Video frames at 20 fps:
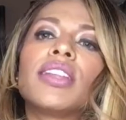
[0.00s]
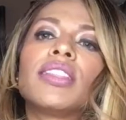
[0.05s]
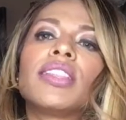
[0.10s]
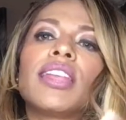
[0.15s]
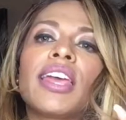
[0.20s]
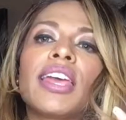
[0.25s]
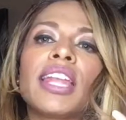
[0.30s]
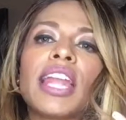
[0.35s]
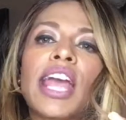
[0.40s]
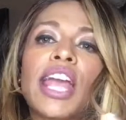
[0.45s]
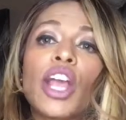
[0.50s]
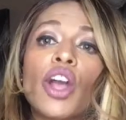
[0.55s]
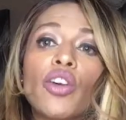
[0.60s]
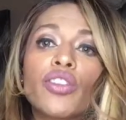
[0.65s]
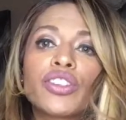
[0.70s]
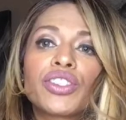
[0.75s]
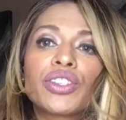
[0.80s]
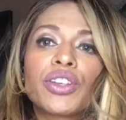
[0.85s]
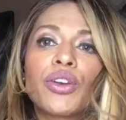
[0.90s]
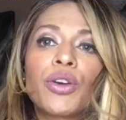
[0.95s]
then I
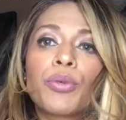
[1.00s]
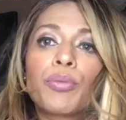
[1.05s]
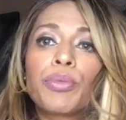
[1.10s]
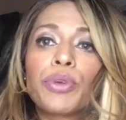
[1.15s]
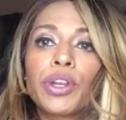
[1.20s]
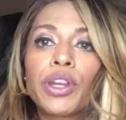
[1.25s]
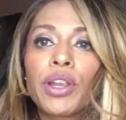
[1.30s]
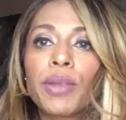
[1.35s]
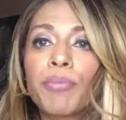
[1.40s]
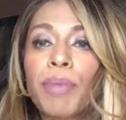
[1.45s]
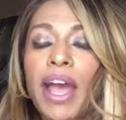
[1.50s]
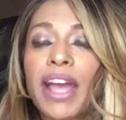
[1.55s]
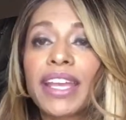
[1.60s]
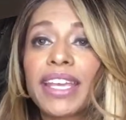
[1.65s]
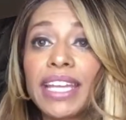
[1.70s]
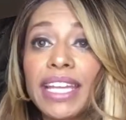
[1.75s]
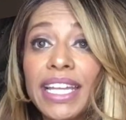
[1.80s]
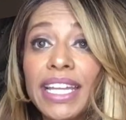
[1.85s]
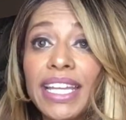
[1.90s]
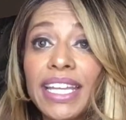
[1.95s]
also put it
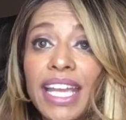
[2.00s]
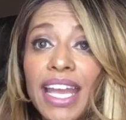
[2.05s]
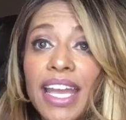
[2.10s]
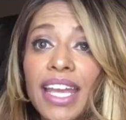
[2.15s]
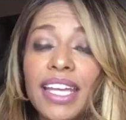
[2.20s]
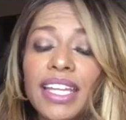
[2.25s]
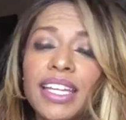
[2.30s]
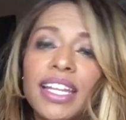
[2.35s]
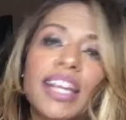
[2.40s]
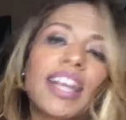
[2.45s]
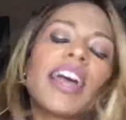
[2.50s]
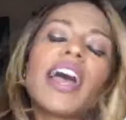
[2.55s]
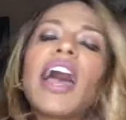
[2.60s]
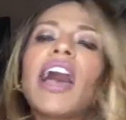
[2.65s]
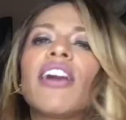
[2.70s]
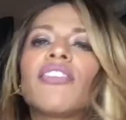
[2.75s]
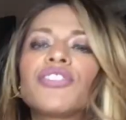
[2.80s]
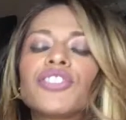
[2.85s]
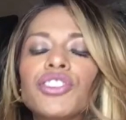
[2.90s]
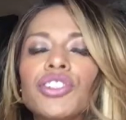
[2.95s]
back in again
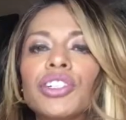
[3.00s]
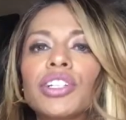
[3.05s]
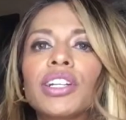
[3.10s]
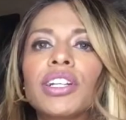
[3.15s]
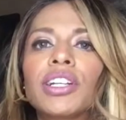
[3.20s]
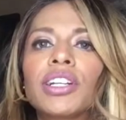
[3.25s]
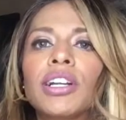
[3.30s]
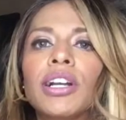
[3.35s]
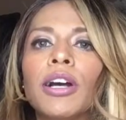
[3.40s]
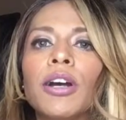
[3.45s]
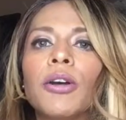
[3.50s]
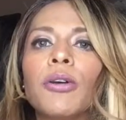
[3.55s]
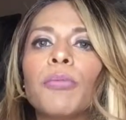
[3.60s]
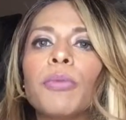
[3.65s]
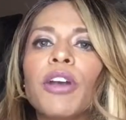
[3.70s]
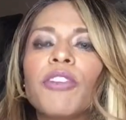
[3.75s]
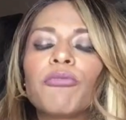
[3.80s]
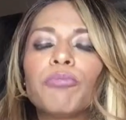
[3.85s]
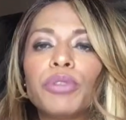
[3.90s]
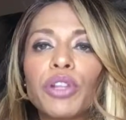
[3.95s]
after um,
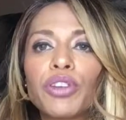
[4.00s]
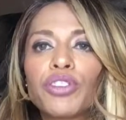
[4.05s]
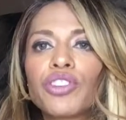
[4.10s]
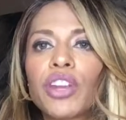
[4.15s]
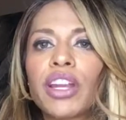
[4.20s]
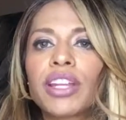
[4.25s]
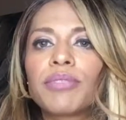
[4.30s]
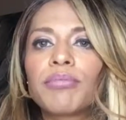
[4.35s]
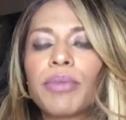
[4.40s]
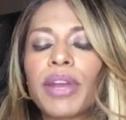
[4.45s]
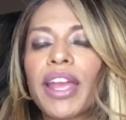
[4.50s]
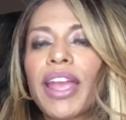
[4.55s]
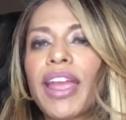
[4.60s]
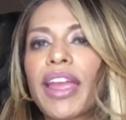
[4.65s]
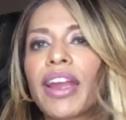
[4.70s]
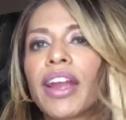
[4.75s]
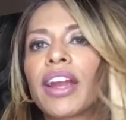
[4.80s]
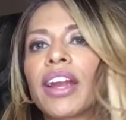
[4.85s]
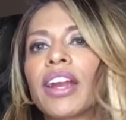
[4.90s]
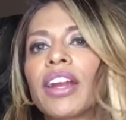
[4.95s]
I've blow dried my
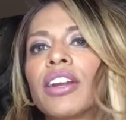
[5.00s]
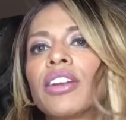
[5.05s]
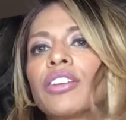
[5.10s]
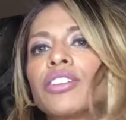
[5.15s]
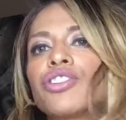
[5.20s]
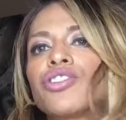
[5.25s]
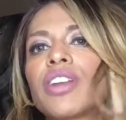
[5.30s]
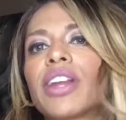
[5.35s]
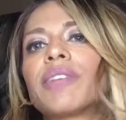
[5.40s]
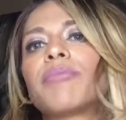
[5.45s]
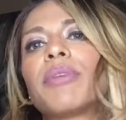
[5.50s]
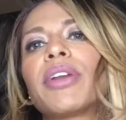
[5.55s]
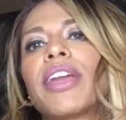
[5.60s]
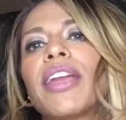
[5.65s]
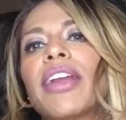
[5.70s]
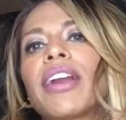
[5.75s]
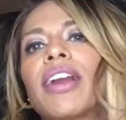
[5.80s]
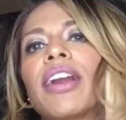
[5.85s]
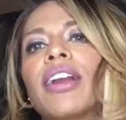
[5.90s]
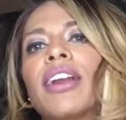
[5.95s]
hair or dried my
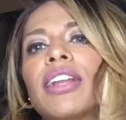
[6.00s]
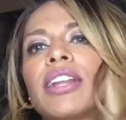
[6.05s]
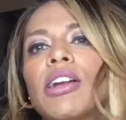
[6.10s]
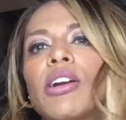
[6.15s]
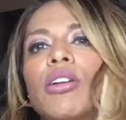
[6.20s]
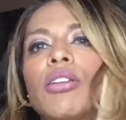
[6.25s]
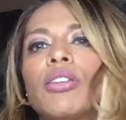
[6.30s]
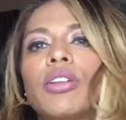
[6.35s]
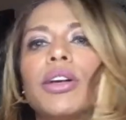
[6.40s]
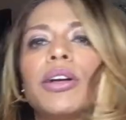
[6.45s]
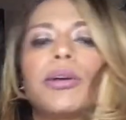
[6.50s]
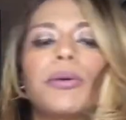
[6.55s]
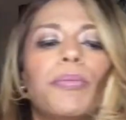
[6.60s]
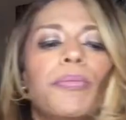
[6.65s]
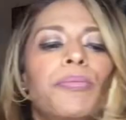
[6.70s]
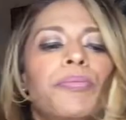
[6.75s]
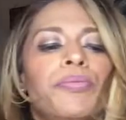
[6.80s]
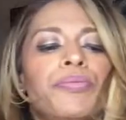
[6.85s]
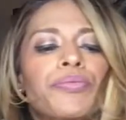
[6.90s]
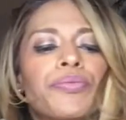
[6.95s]
hair and I'll
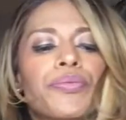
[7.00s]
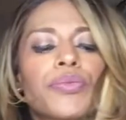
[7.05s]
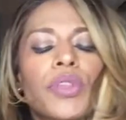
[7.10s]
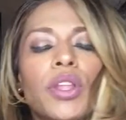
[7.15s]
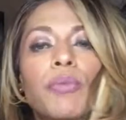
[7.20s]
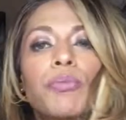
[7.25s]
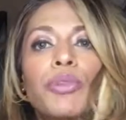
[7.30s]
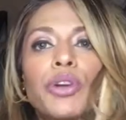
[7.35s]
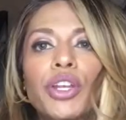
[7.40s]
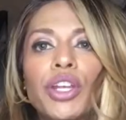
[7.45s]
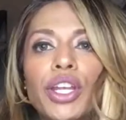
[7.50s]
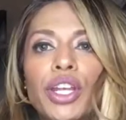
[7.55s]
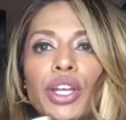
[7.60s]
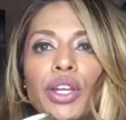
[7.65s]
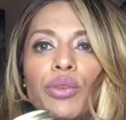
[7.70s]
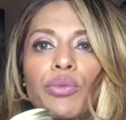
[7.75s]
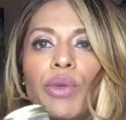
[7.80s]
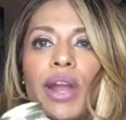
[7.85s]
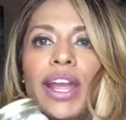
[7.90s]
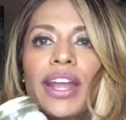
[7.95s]
um, put
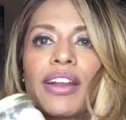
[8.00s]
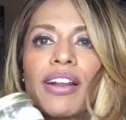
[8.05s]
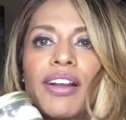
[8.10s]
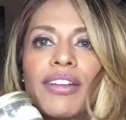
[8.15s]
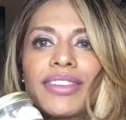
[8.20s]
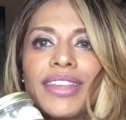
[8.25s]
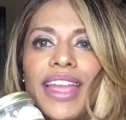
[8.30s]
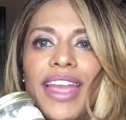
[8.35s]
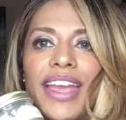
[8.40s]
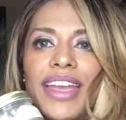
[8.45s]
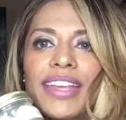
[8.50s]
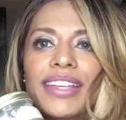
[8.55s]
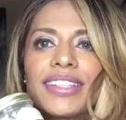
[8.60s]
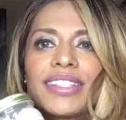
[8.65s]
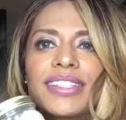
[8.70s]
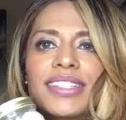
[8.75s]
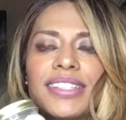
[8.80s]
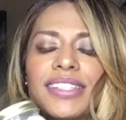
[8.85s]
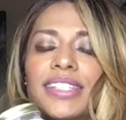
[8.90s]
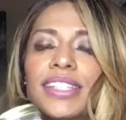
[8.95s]
it right on the
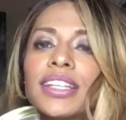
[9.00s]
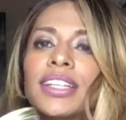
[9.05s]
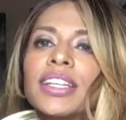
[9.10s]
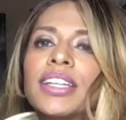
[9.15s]
ends